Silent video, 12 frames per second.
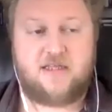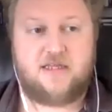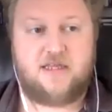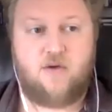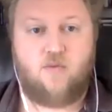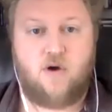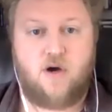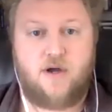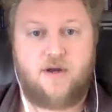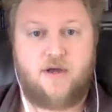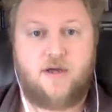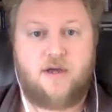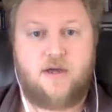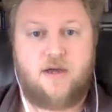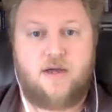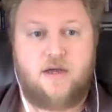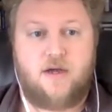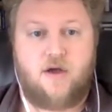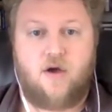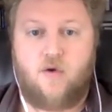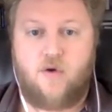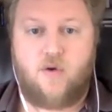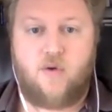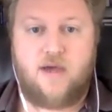that they won
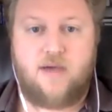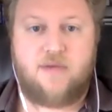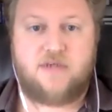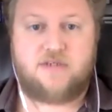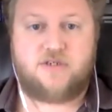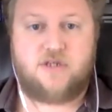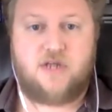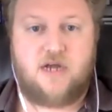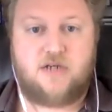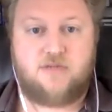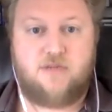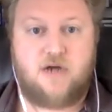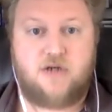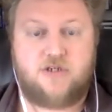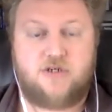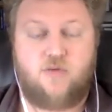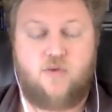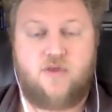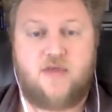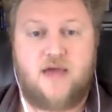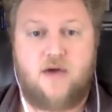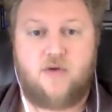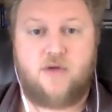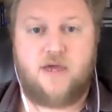going away and by such a large margin
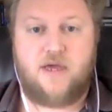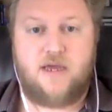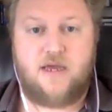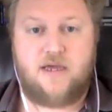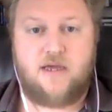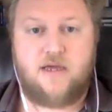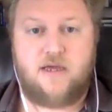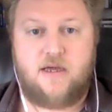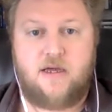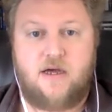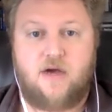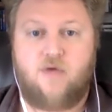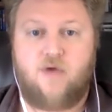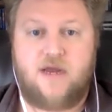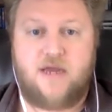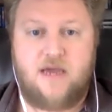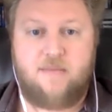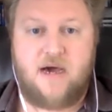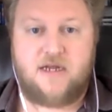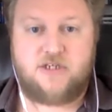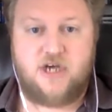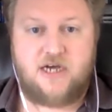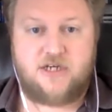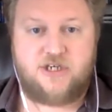without getting a great game out of
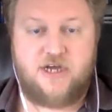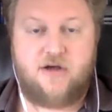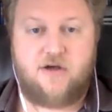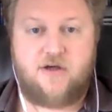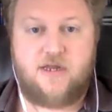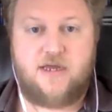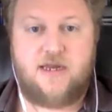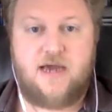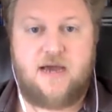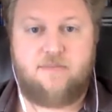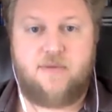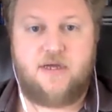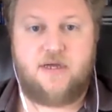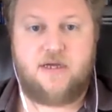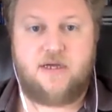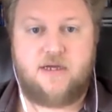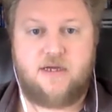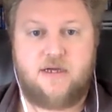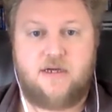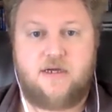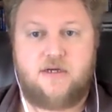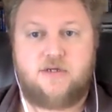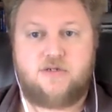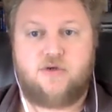Josh Allen and not being
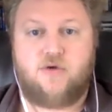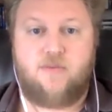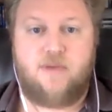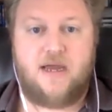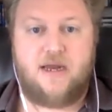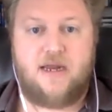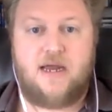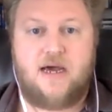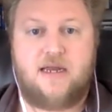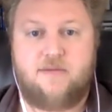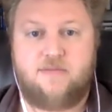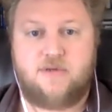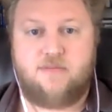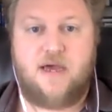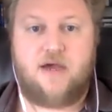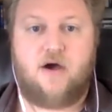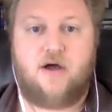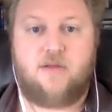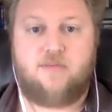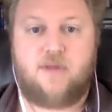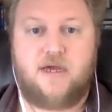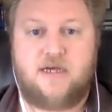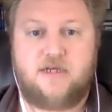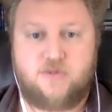so dependent on him to make all the
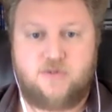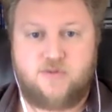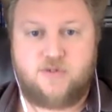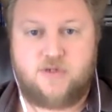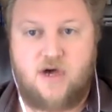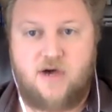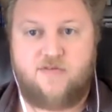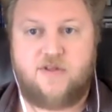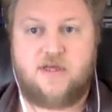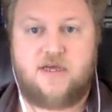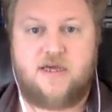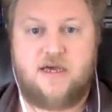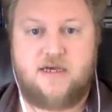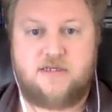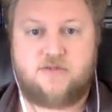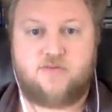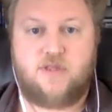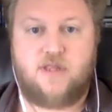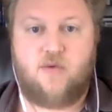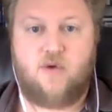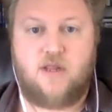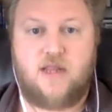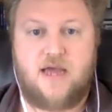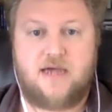plays, which was often the case when they
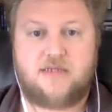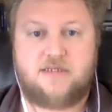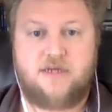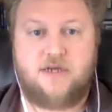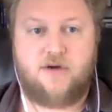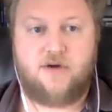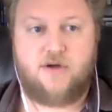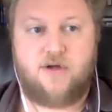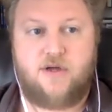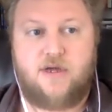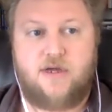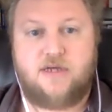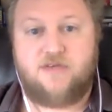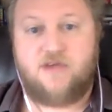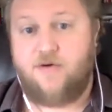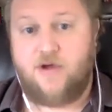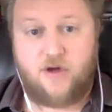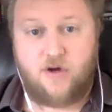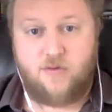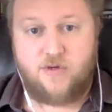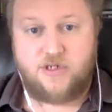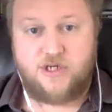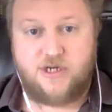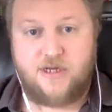won last year, is very
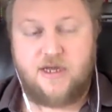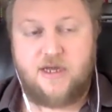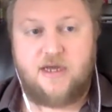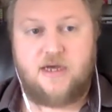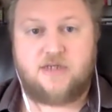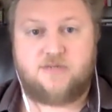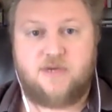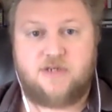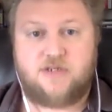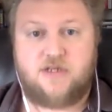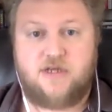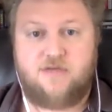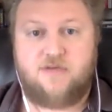encouraging, especially if you